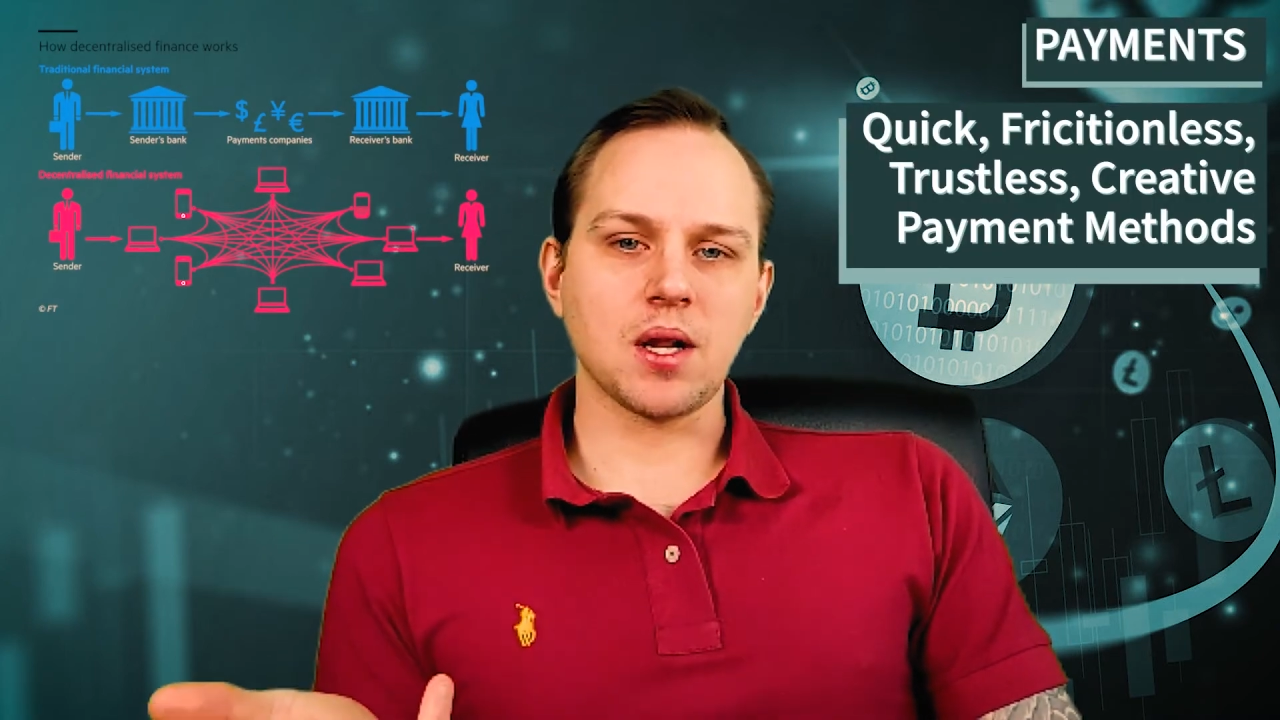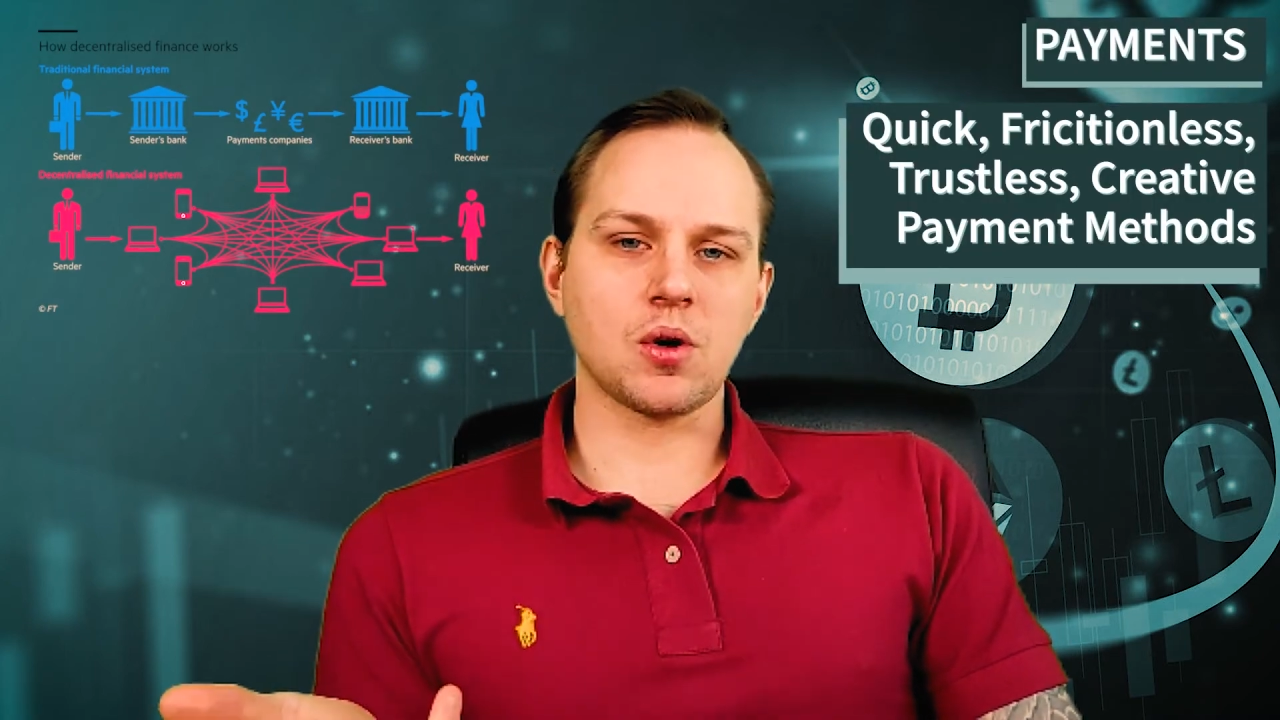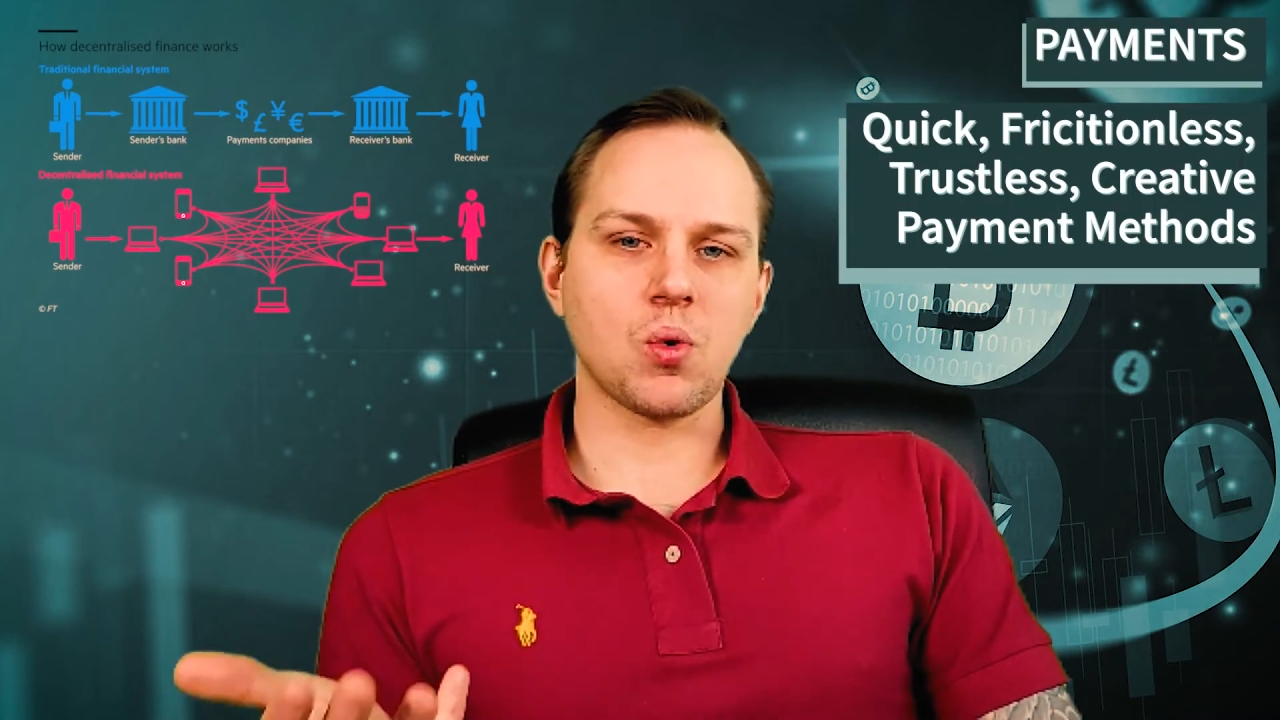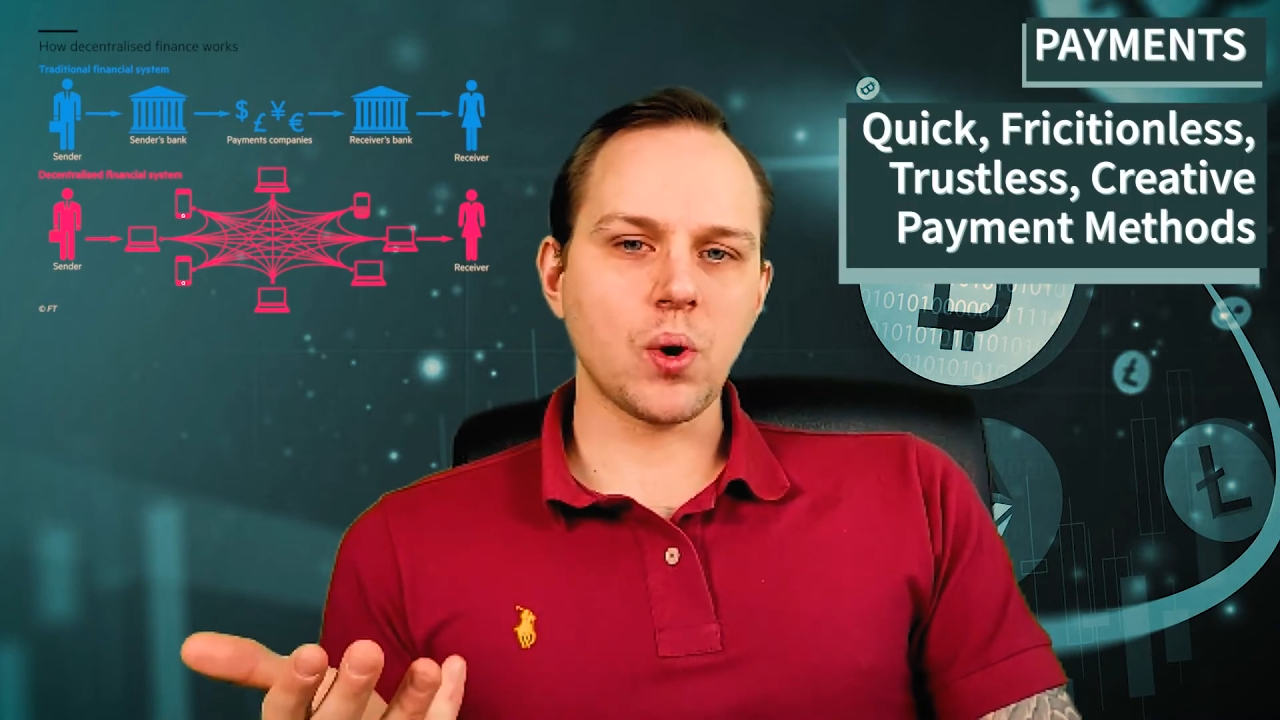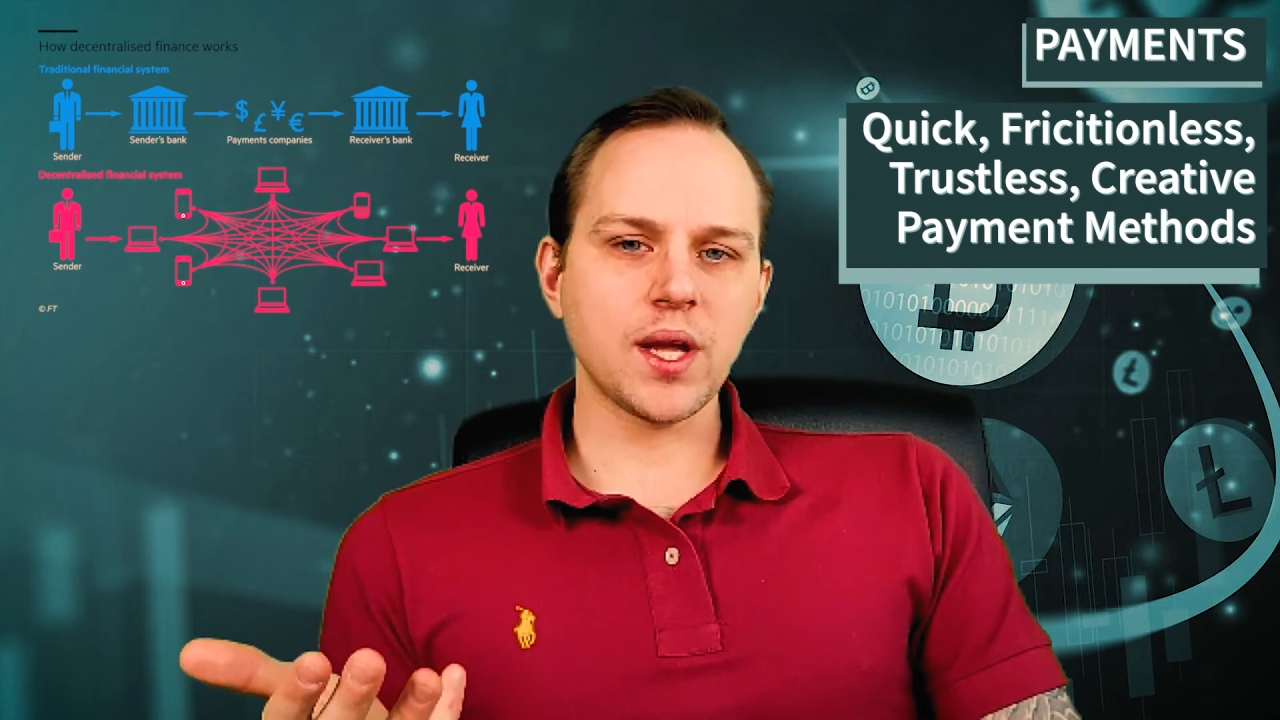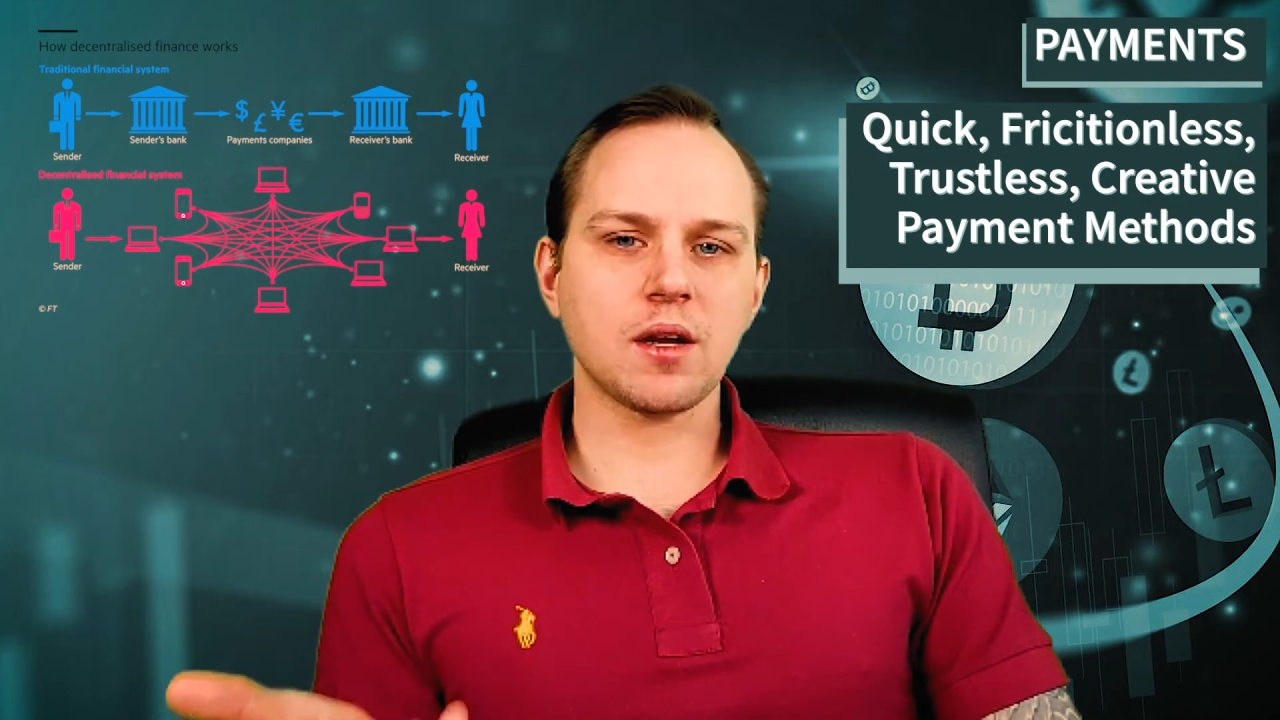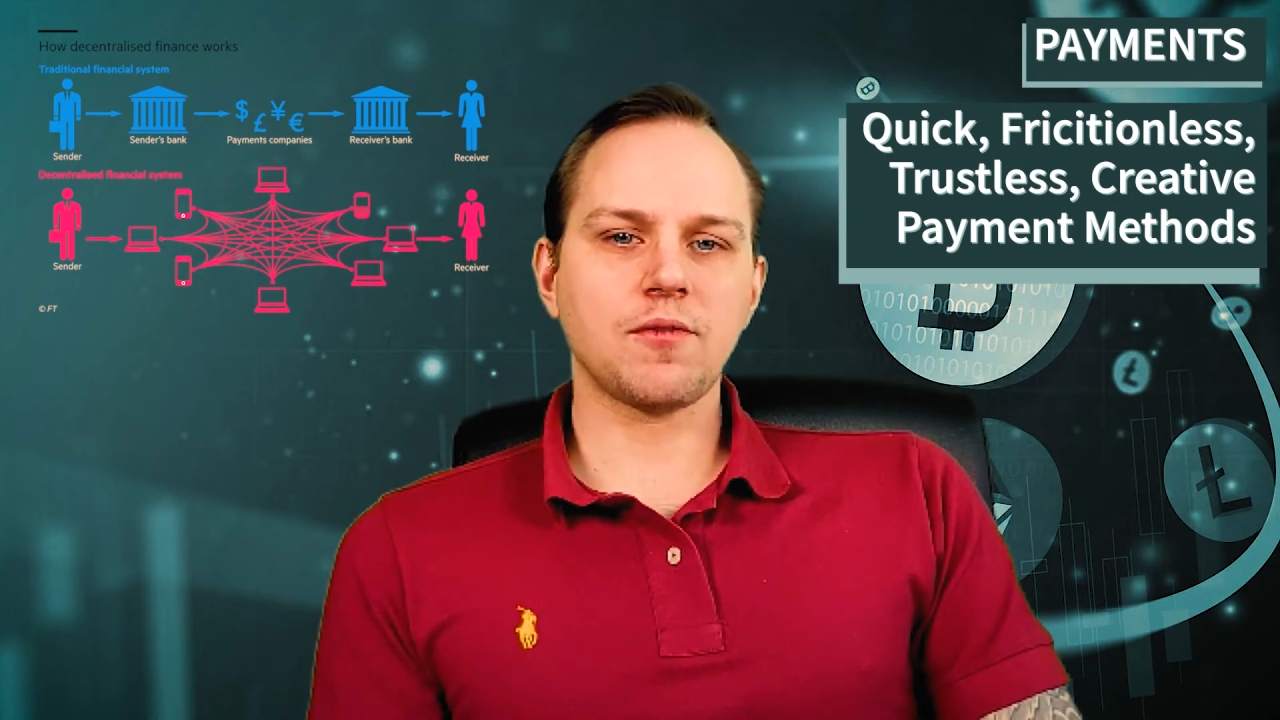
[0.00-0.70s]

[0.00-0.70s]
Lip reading: quick,